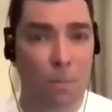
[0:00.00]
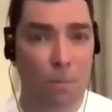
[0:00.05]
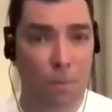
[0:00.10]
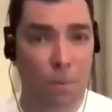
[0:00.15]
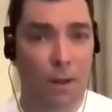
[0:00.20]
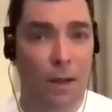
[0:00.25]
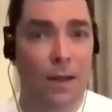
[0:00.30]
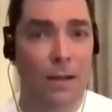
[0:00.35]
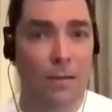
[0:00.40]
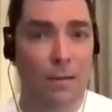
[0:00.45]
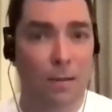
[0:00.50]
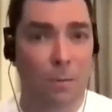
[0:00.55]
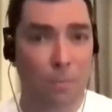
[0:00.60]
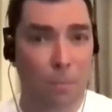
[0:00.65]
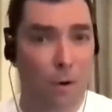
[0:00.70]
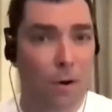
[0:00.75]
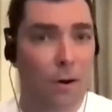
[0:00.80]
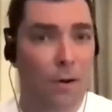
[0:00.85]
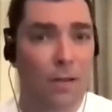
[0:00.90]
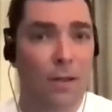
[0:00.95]
plays a
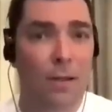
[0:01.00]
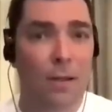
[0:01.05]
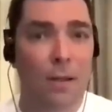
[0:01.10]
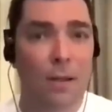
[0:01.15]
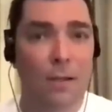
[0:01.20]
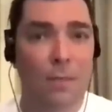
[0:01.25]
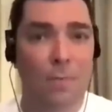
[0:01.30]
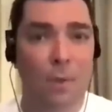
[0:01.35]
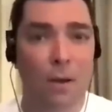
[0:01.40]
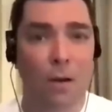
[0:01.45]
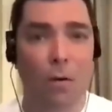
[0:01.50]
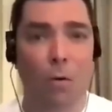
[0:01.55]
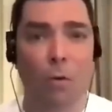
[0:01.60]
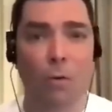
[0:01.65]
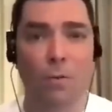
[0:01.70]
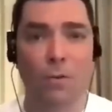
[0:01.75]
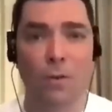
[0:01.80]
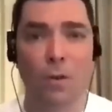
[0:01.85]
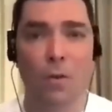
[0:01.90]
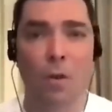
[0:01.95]
part in this, but
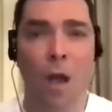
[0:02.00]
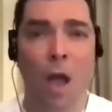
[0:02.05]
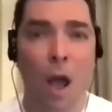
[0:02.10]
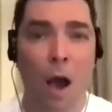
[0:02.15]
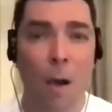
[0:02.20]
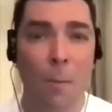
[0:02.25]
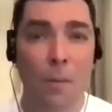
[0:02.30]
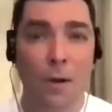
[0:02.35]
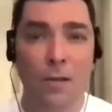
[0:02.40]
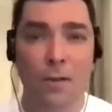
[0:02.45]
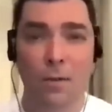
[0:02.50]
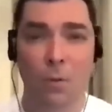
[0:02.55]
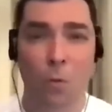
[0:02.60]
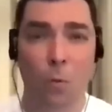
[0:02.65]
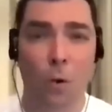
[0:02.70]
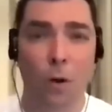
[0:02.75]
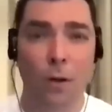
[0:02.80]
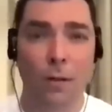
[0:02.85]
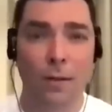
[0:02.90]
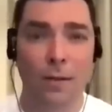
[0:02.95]
also how much the
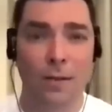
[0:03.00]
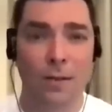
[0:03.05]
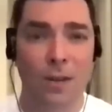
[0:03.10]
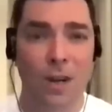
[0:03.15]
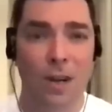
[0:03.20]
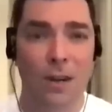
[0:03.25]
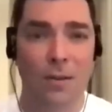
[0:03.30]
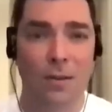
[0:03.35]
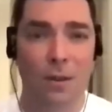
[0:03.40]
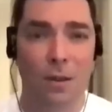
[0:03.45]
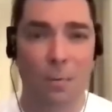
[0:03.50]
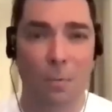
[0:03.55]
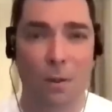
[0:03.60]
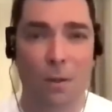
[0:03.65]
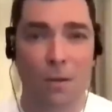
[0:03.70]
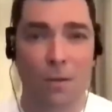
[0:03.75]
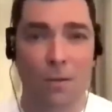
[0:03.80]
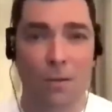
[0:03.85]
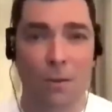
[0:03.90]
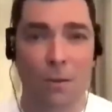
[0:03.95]
world is changing
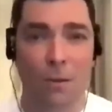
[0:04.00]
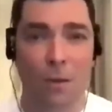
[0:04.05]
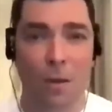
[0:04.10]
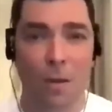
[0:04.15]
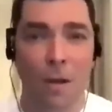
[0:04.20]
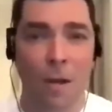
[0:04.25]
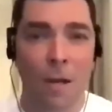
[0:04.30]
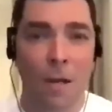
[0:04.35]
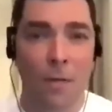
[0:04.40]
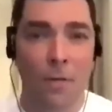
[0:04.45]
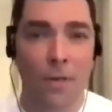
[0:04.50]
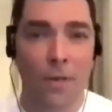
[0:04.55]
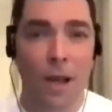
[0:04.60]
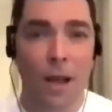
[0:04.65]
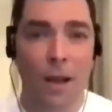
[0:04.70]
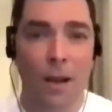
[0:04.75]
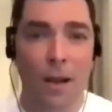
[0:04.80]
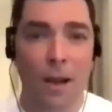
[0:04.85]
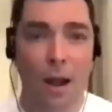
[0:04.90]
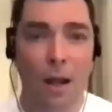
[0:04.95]
because, you know,
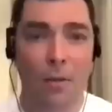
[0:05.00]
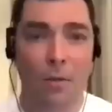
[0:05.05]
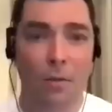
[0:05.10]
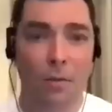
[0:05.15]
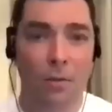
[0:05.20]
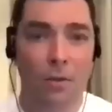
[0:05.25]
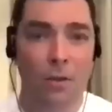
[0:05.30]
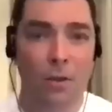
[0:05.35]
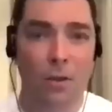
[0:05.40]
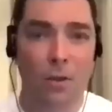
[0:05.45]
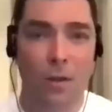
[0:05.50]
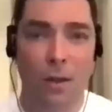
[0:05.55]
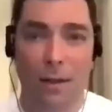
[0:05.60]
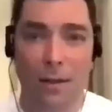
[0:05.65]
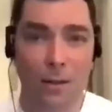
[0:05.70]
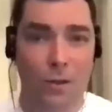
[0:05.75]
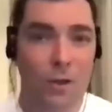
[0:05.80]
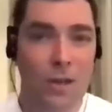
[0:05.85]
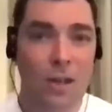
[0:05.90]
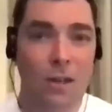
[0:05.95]
that kind of
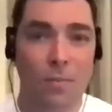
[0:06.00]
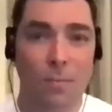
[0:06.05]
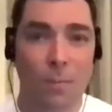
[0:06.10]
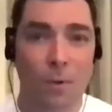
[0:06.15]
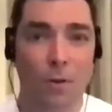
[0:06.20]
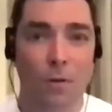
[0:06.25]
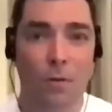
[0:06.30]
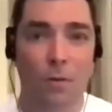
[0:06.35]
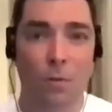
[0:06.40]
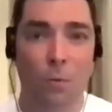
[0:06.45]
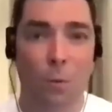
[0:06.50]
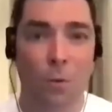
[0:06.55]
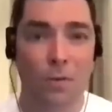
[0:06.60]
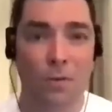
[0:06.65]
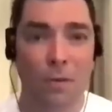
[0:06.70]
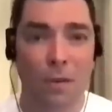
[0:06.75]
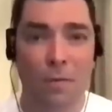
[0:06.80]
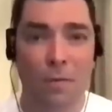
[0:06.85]
an achievement wasn't